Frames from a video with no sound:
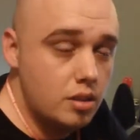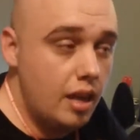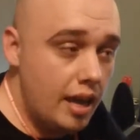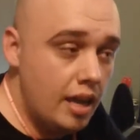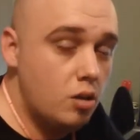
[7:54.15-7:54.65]

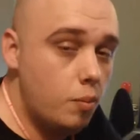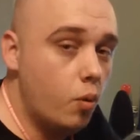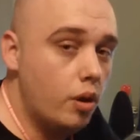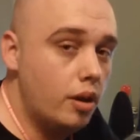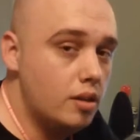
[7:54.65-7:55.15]
the
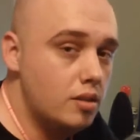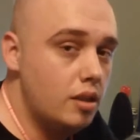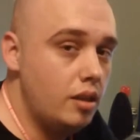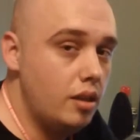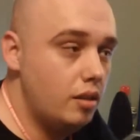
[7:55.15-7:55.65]
endpoint is
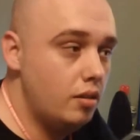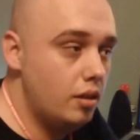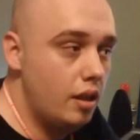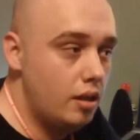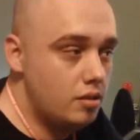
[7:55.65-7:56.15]

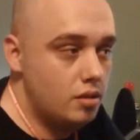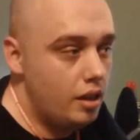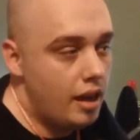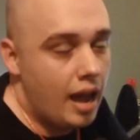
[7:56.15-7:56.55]
it